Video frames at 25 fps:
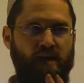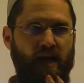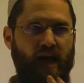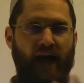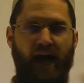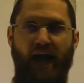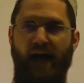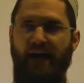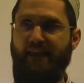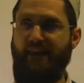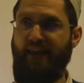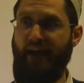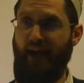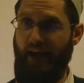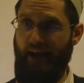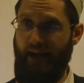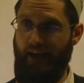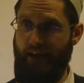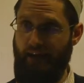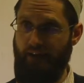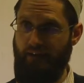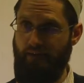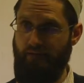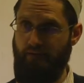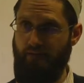A
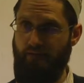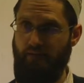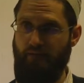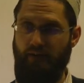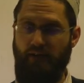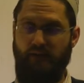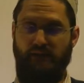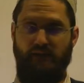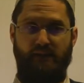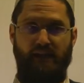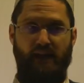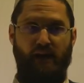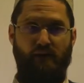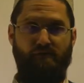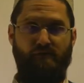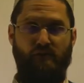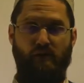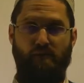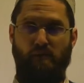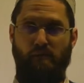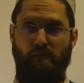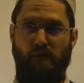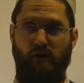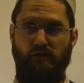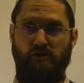day. Is it noun
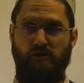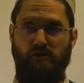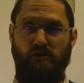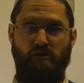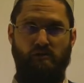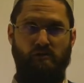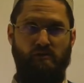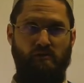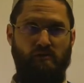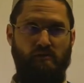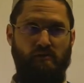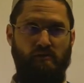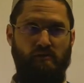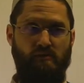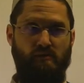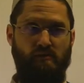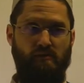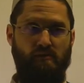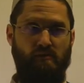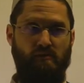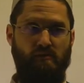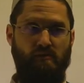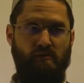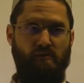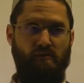verbal particle?
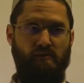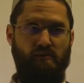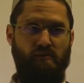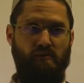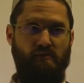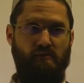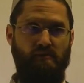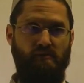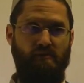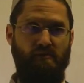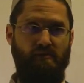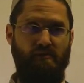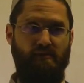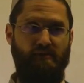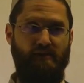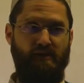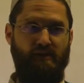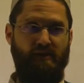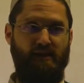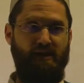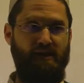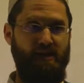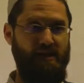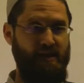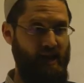
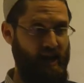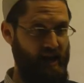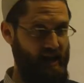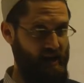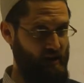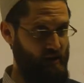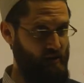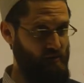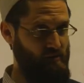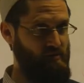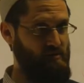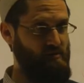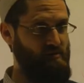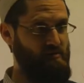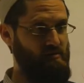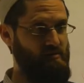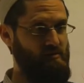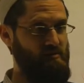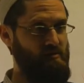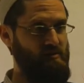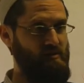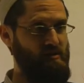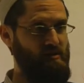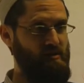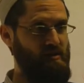Noun.
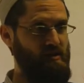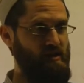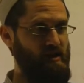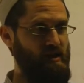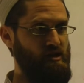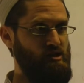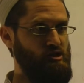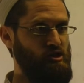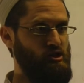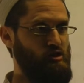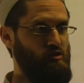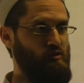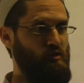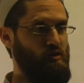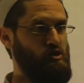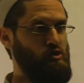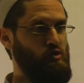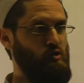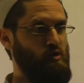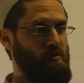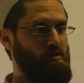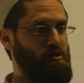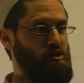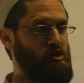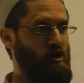Yes, I talk
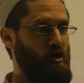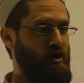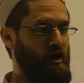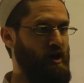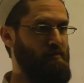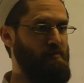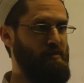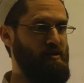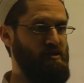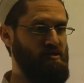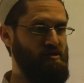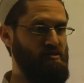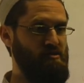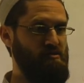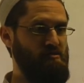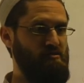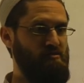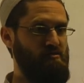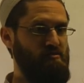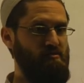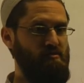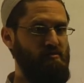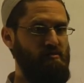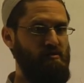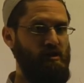about time is
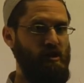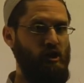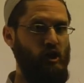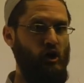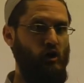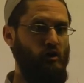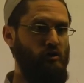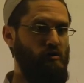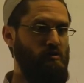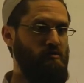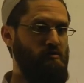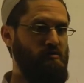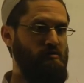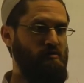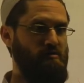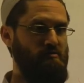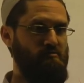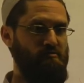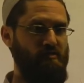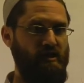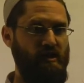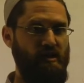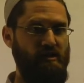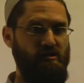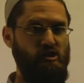long,
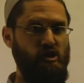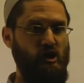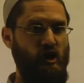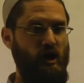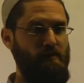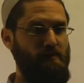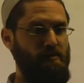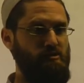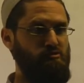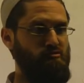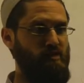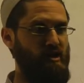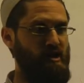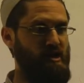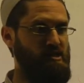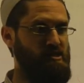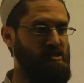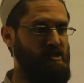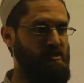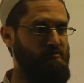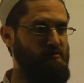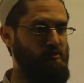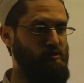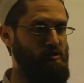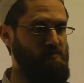time is
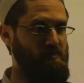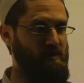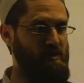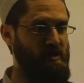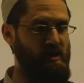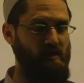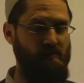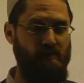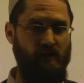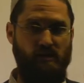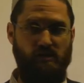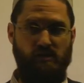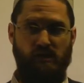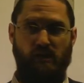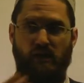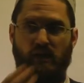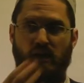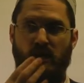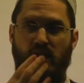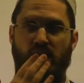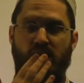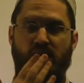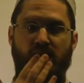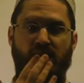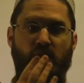relative, you're speaking about it.
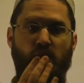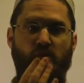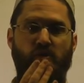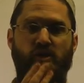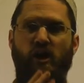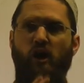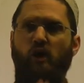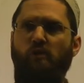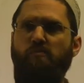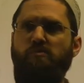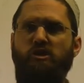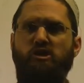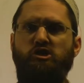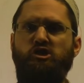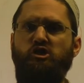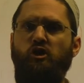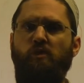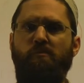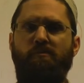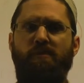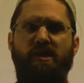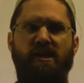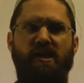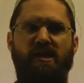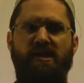Now, yawm does not
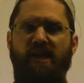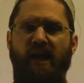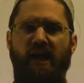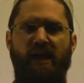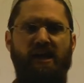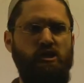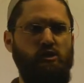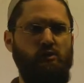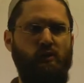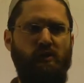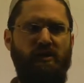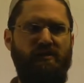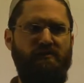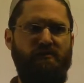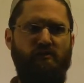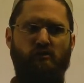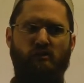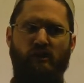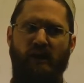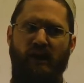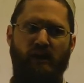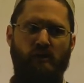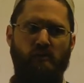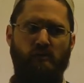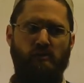mean a day, 24
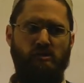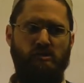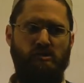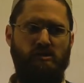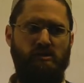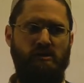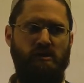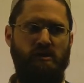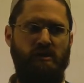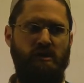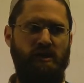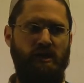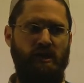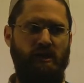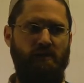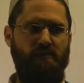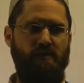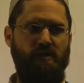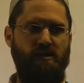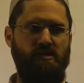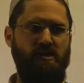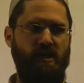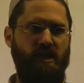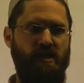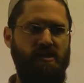hours. It
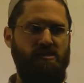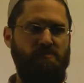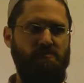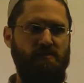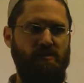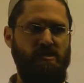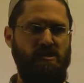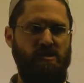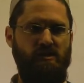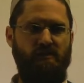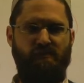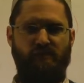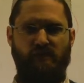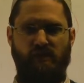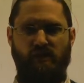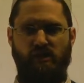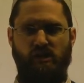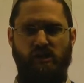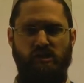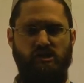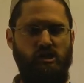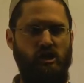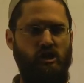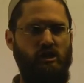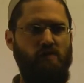means a specific
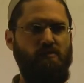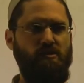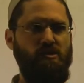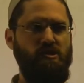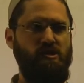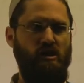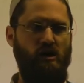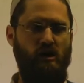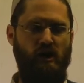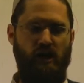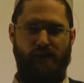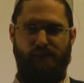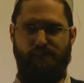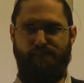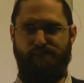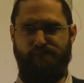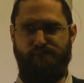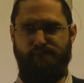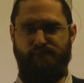determined time.